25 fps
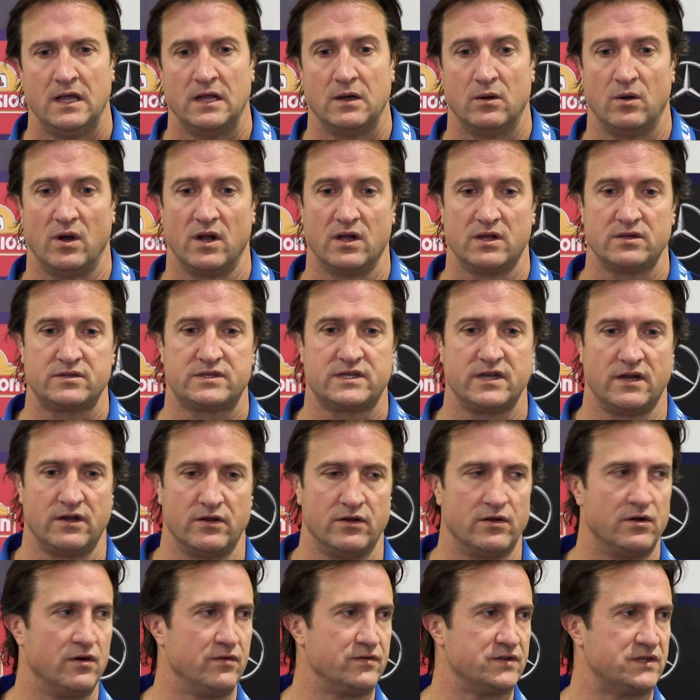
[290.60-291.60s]
Well, it's un-
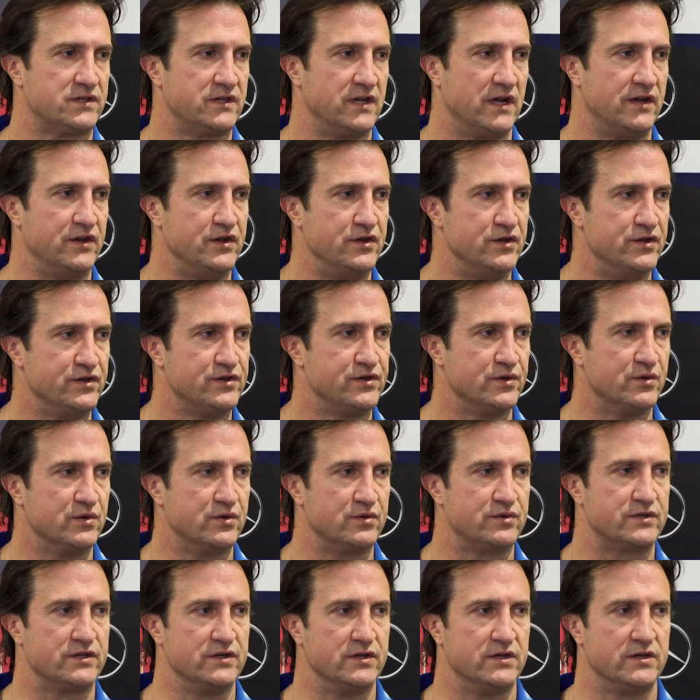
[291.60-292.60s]
obviously
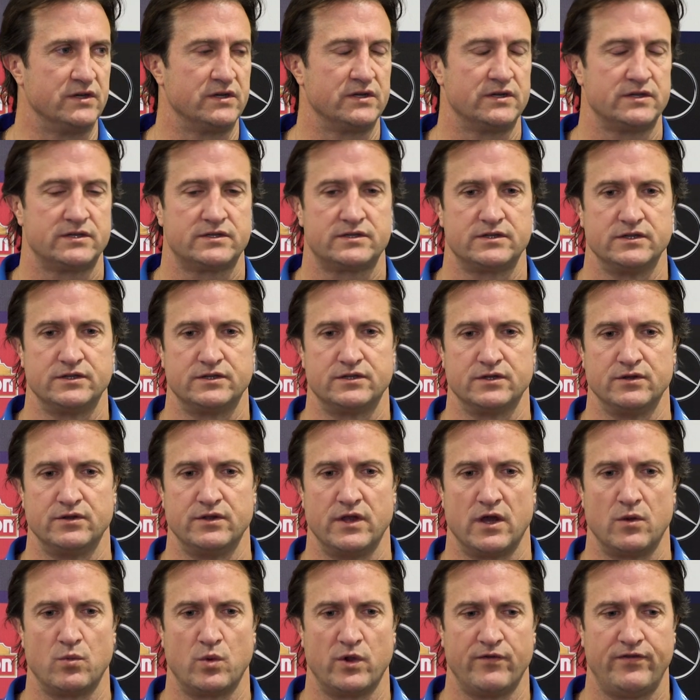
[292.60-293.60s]
unusual to, to do
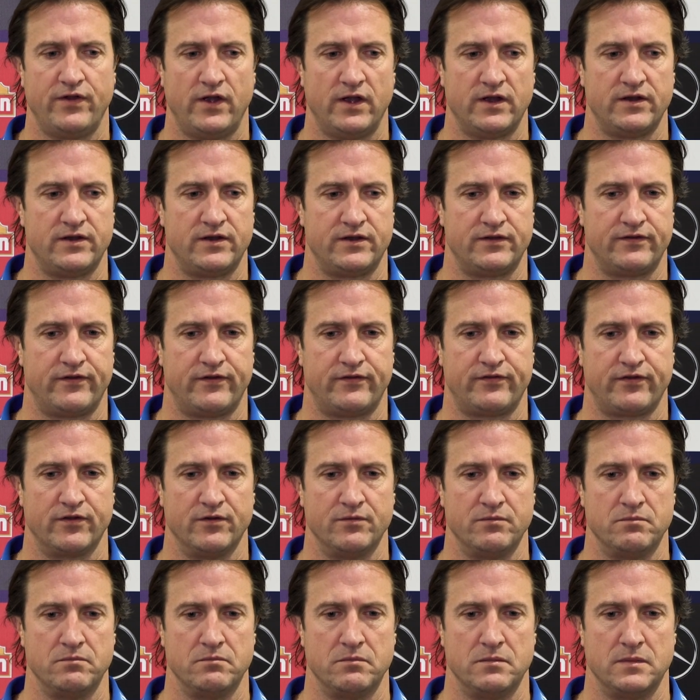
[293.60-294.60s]
that. We've had
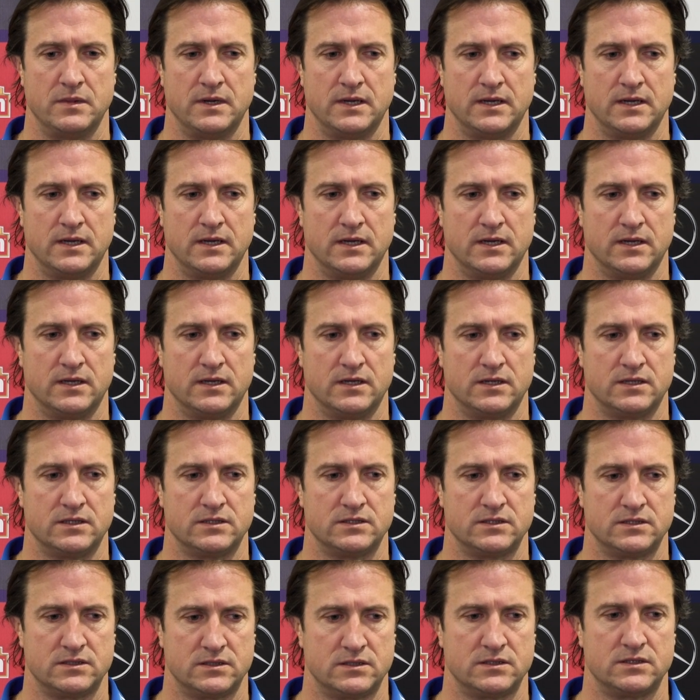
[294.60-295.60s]
some uh,
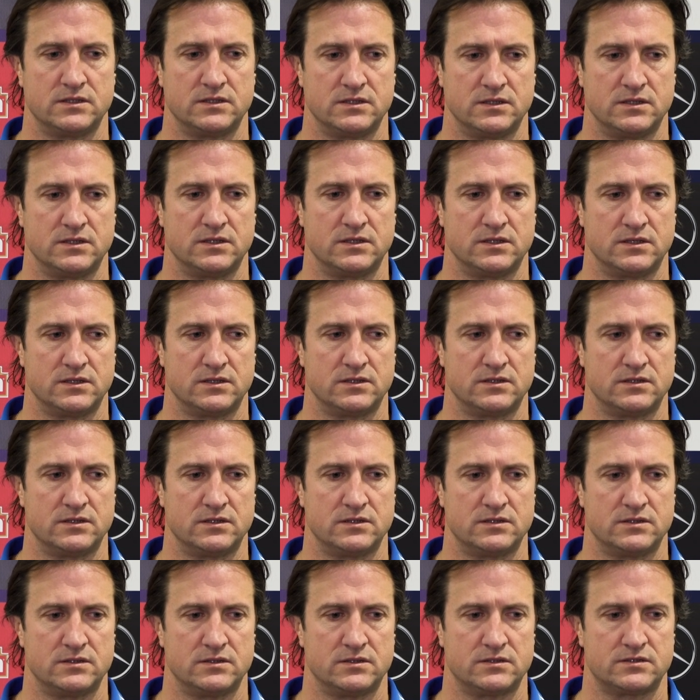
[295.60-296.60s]

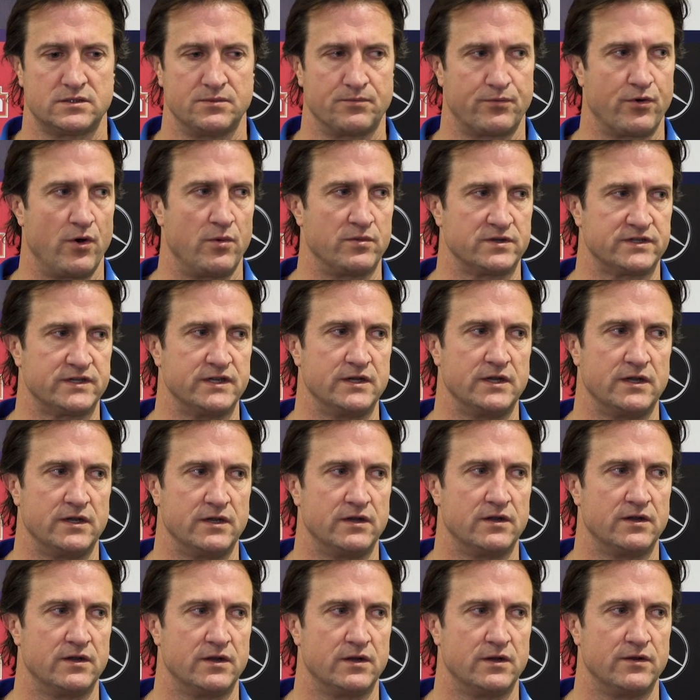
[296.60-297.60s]
some
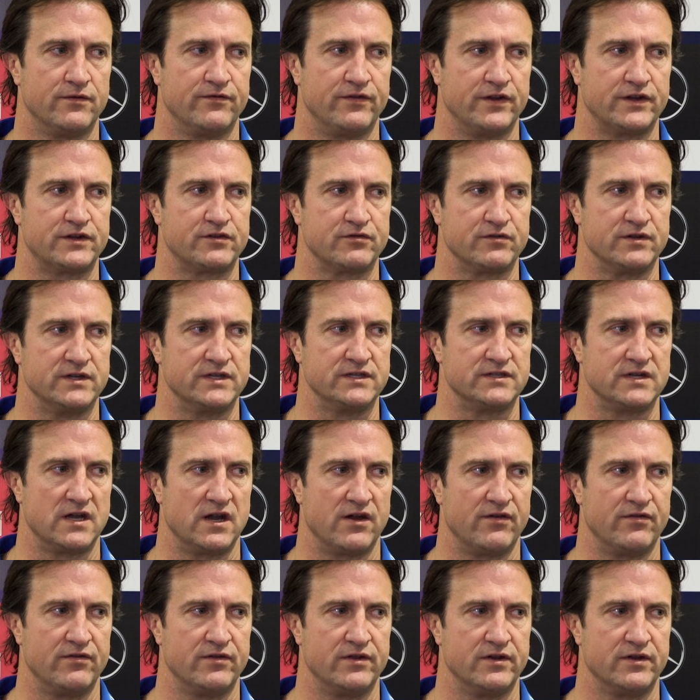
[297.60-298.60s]
promising victories
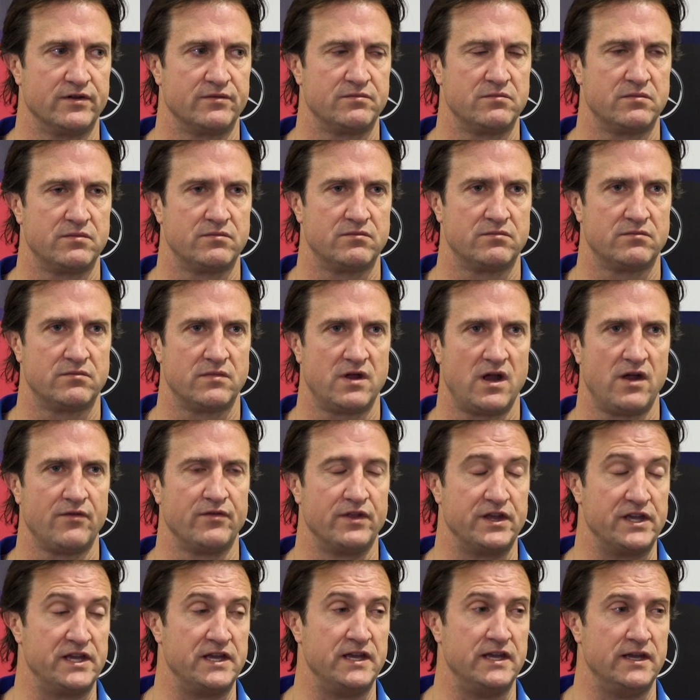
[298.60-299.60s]
over the over
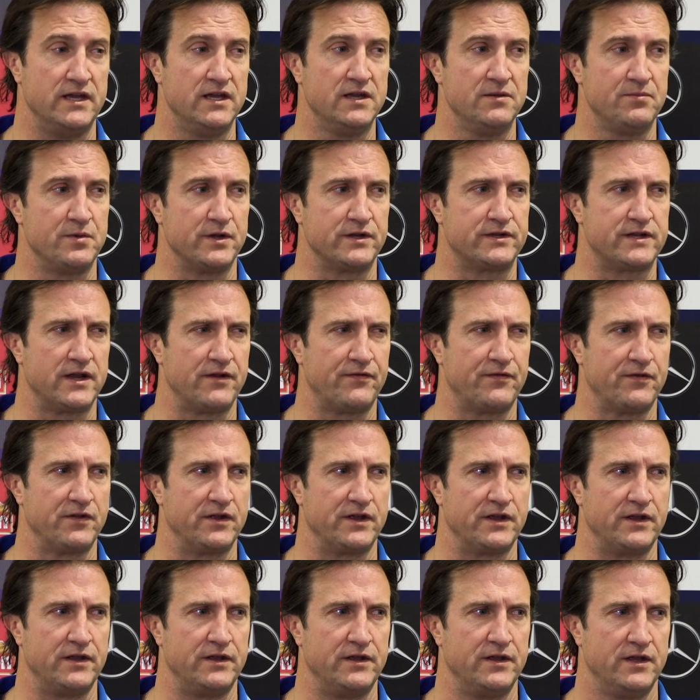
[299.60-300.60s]
the year, but
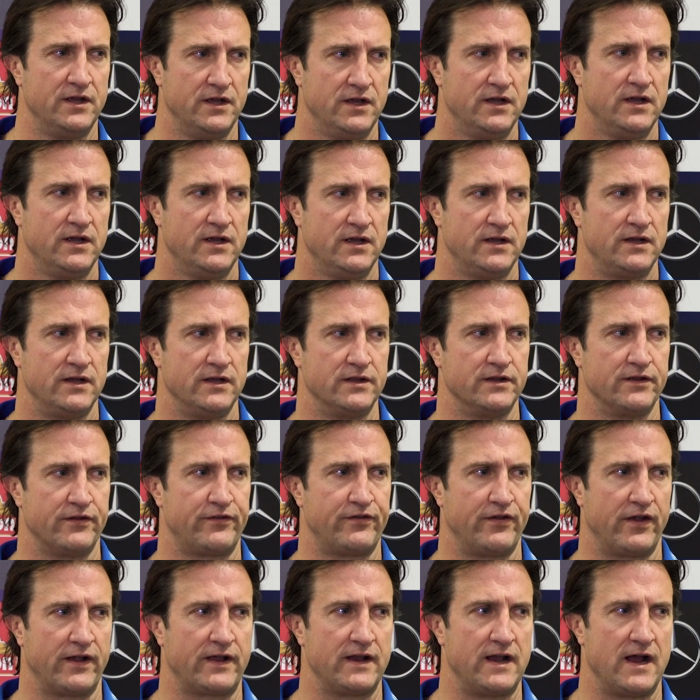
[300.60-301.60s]
definitely in the
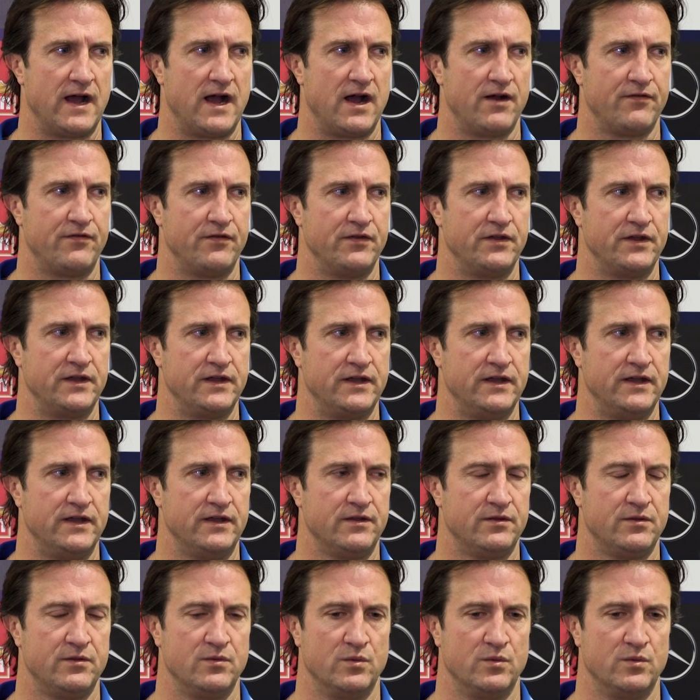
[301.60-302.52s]
second half of the year